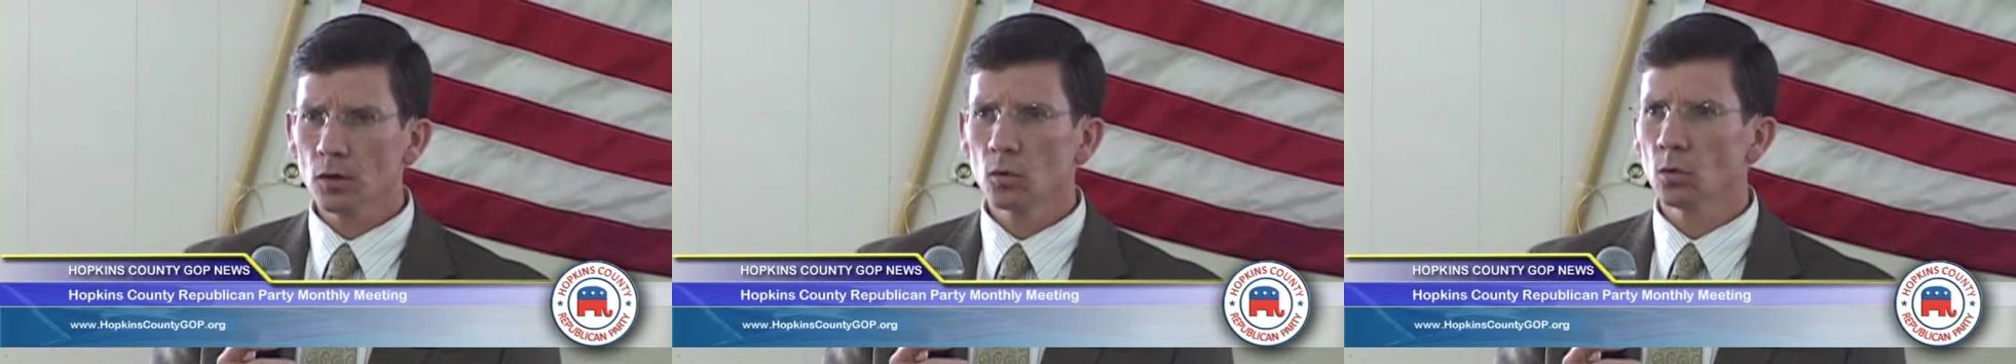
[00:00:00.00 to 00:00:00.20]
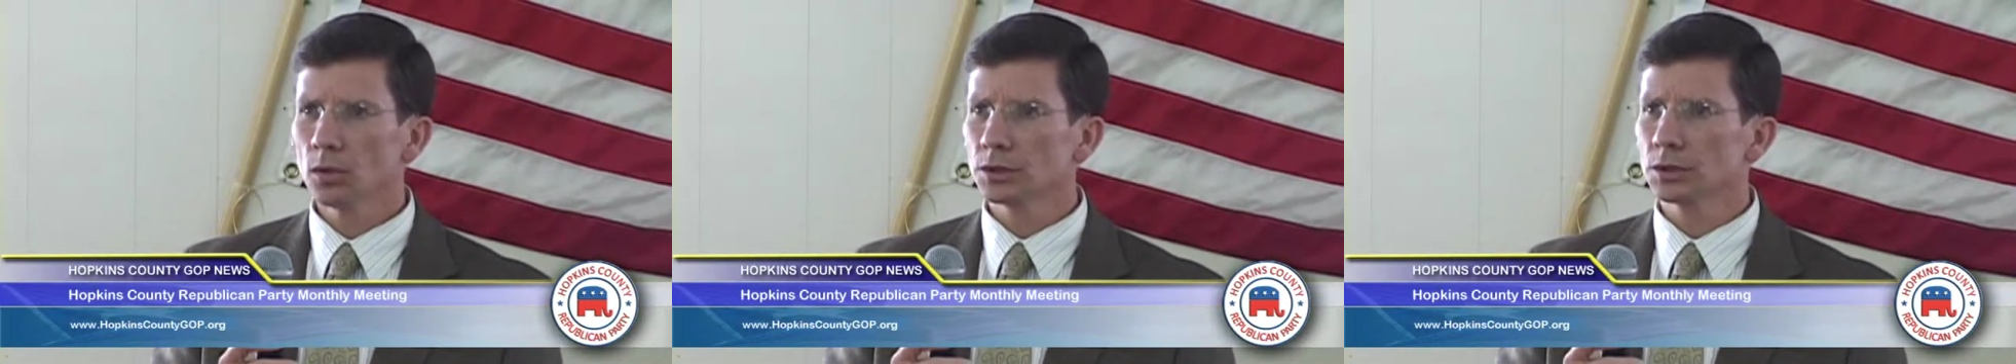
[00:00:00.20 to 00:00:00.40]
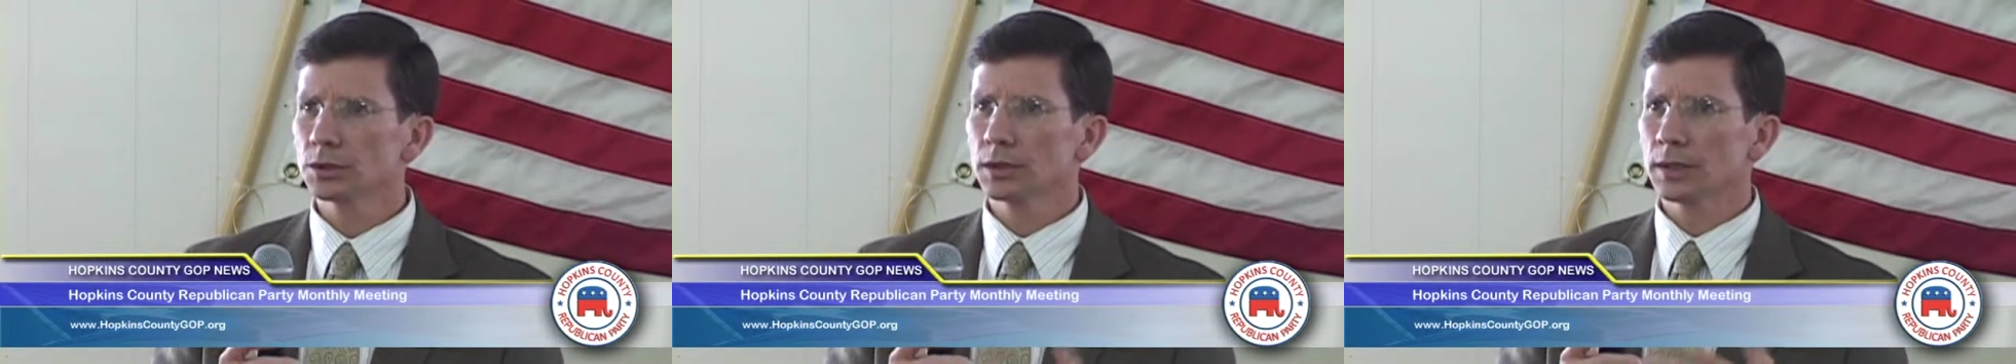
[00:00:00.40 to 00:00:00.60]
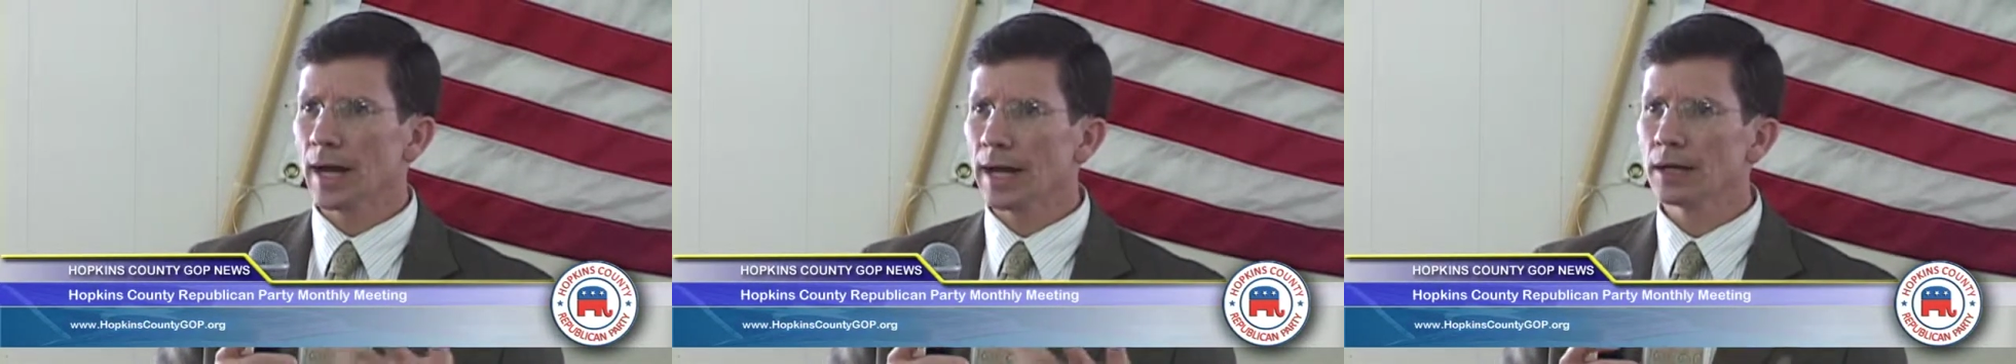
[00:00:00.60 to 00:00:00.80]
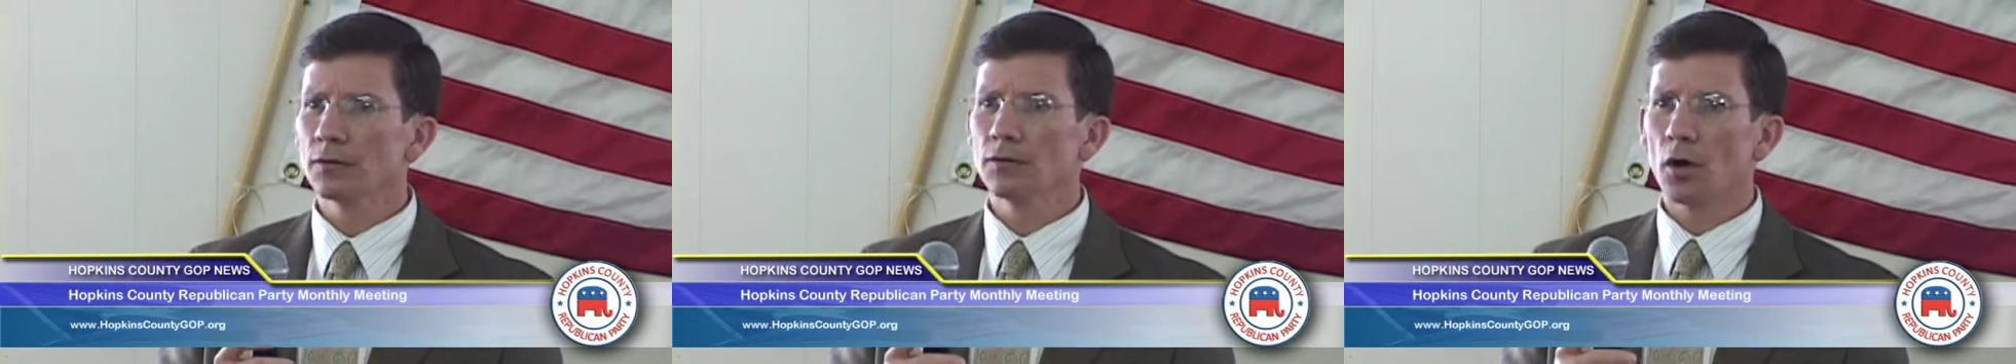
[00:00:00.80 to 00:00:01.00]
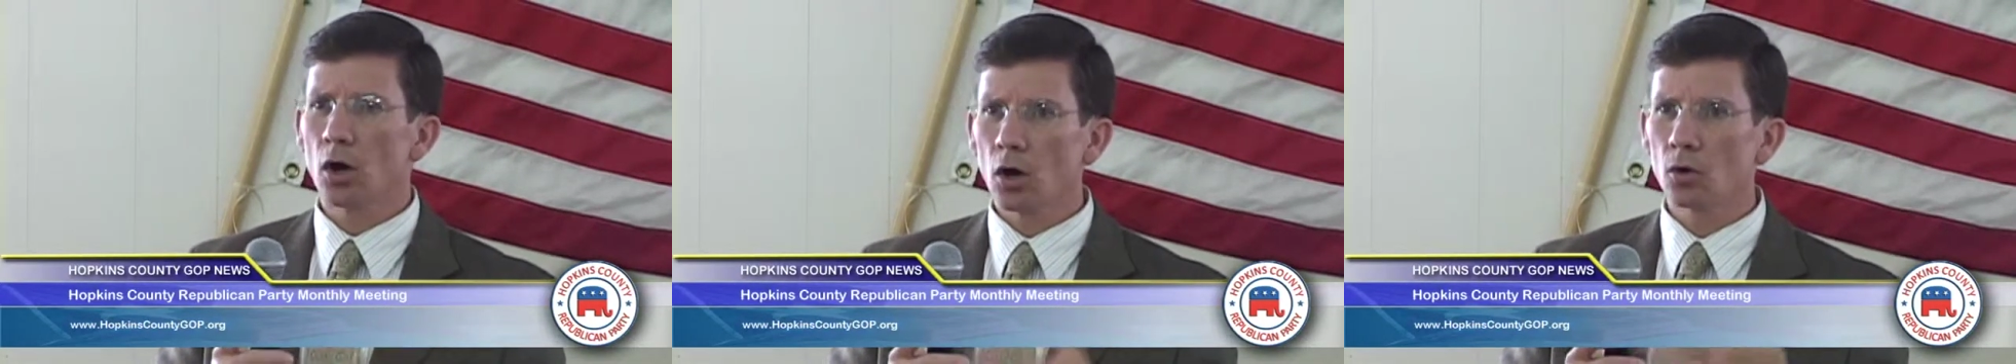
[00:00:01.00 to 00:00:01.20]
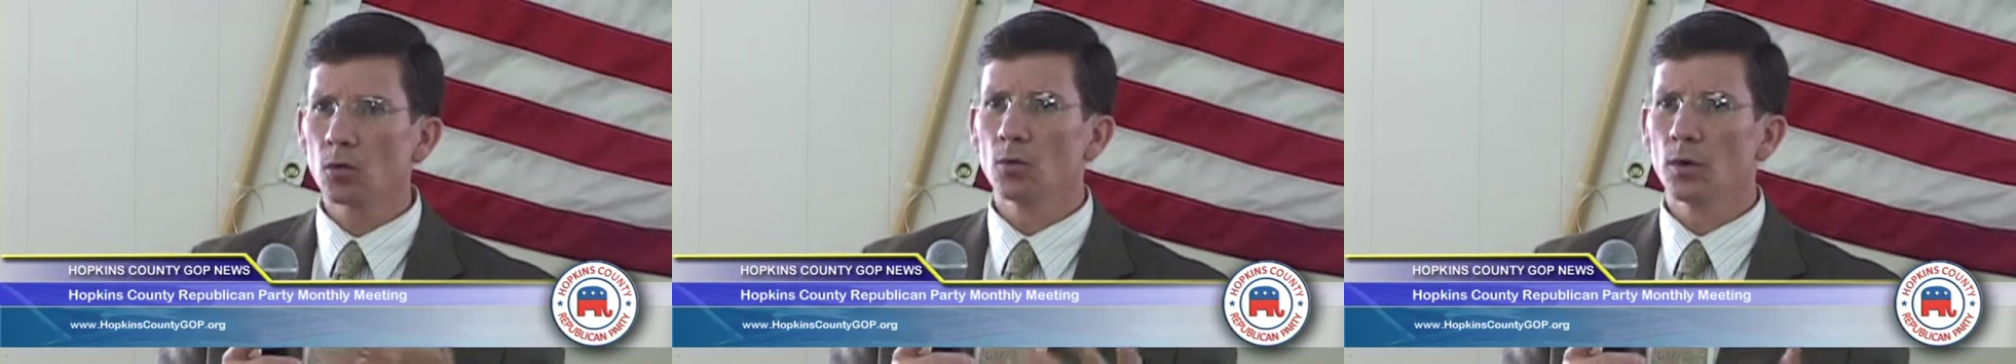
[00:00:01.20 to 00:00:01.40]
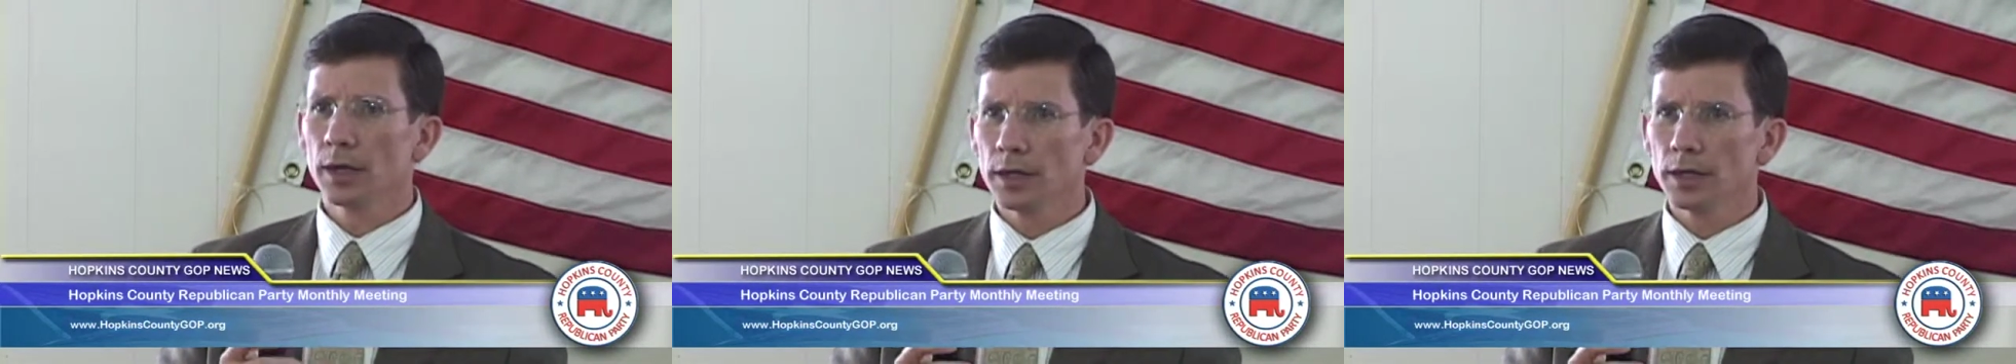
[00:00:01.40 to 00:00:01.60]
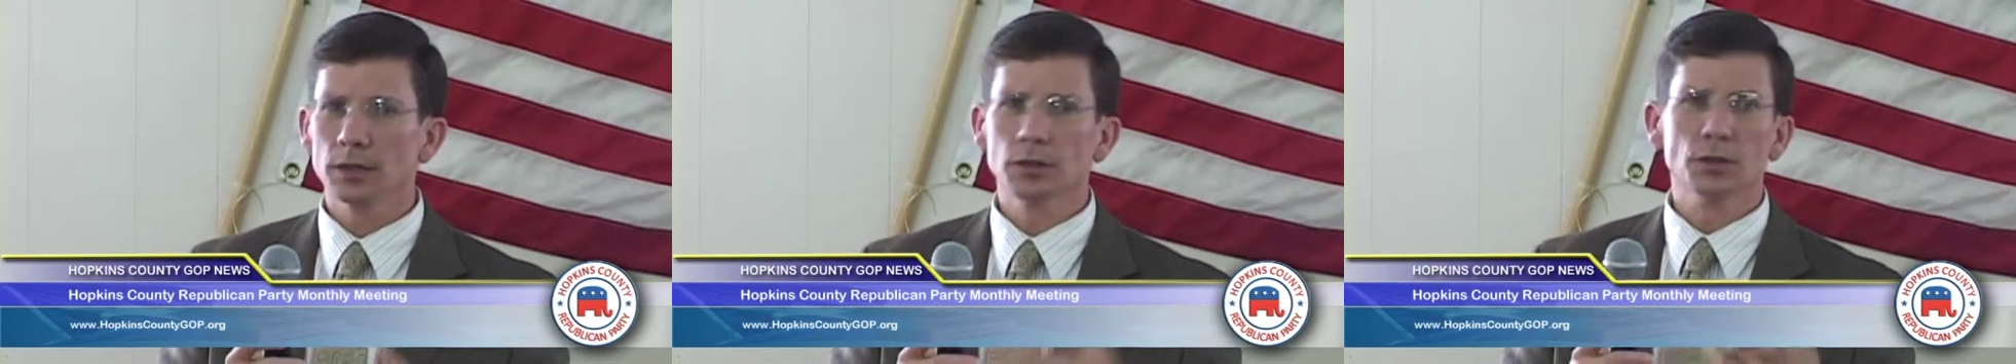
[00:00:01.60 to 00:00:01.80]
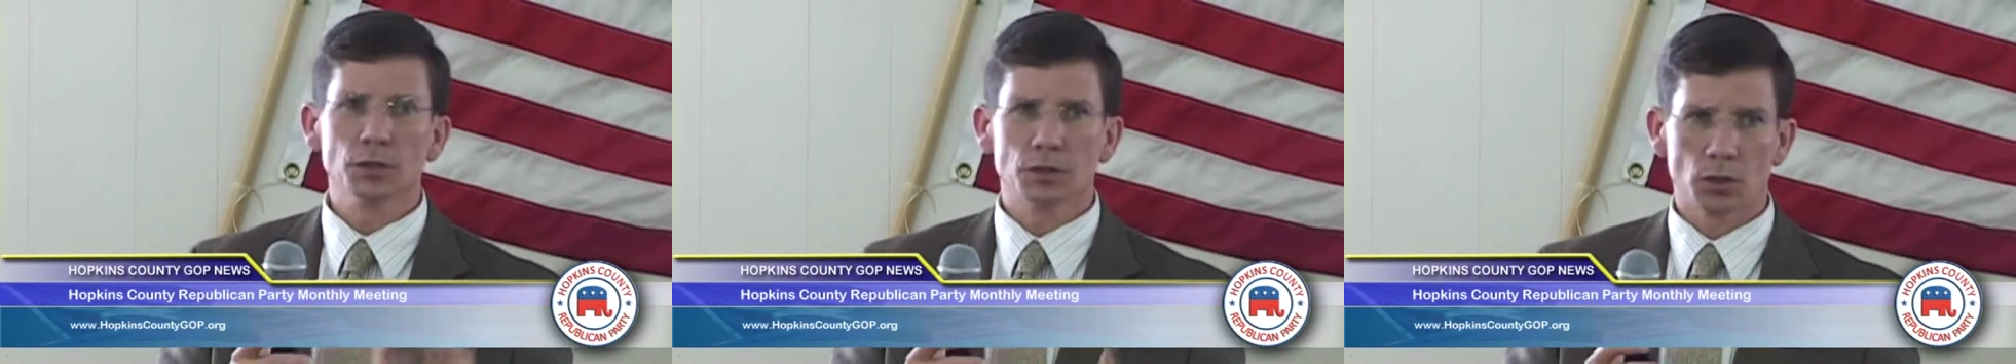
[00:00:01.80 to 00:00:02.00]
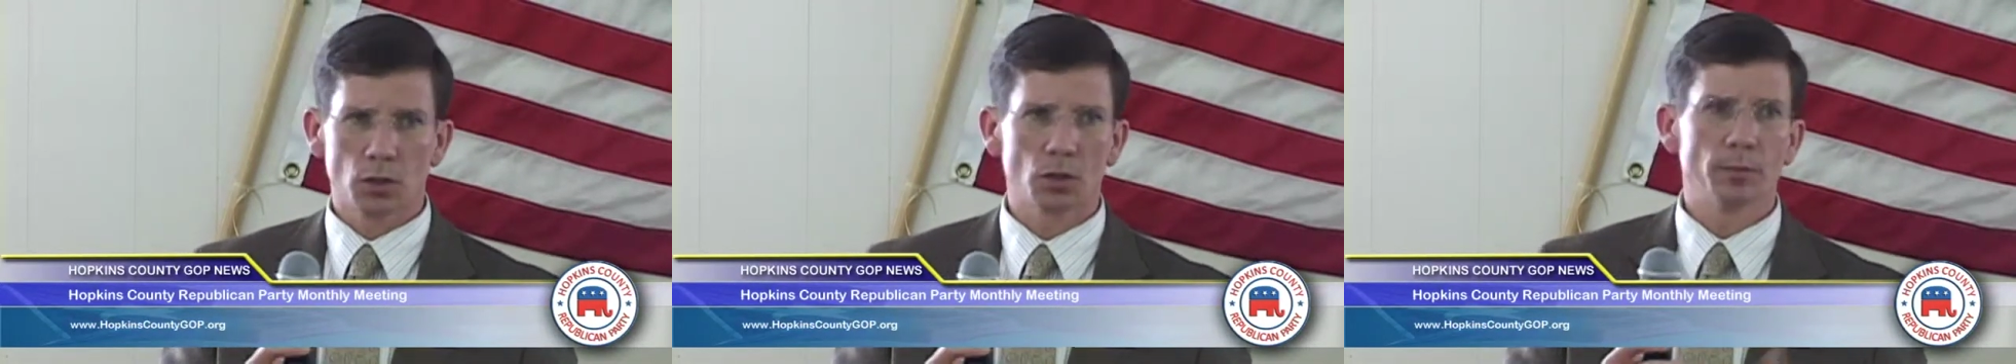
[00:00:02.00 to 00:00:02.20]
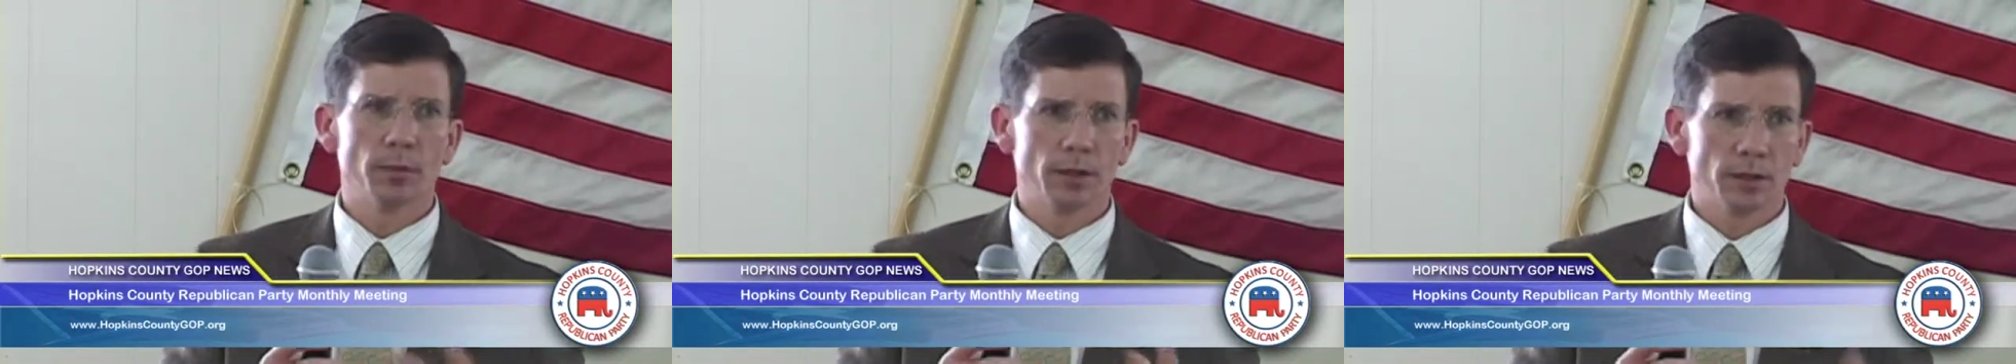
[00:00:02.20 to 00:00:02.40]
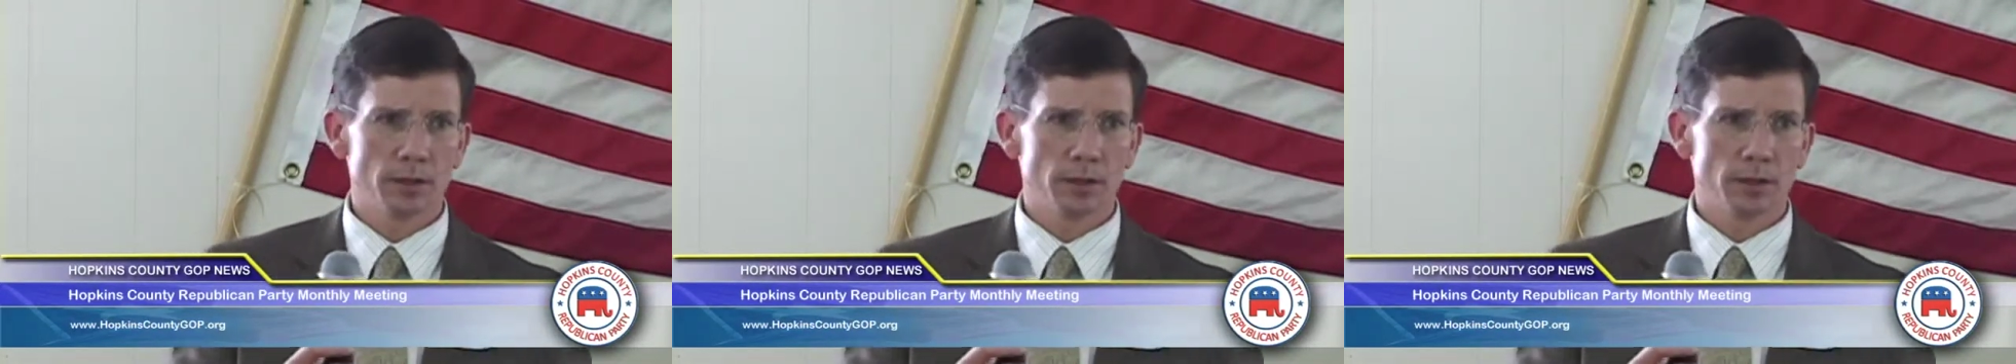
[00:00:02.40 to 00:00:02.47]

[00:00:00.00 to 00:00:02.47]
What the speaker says: was kind of already determined.